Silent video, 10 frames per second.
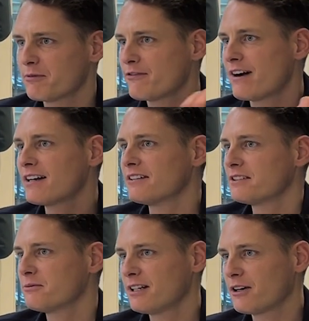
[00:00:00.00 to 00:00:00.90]
We finance
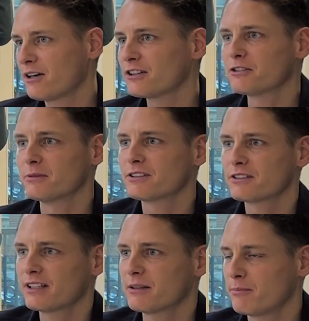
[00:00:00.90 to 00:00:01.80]
it with our
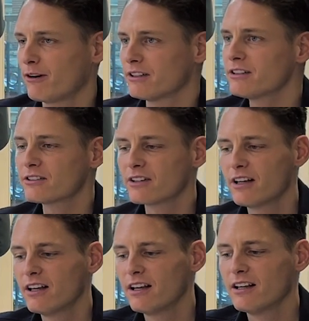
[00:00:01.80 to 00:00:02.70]
customers and profits.
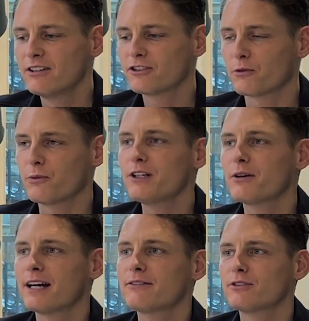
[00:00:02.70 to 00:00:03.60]
So we
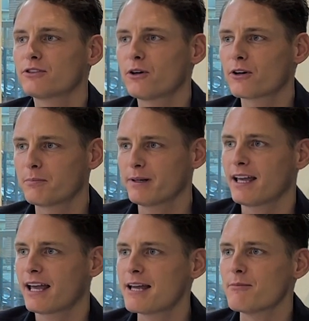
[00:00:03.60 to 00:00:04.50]
don't have to talk a
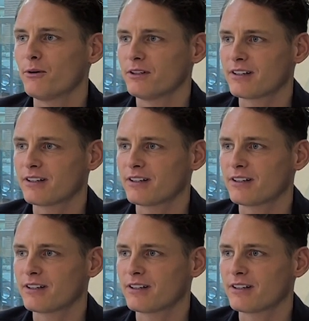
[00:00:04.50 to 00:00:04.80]
big game all the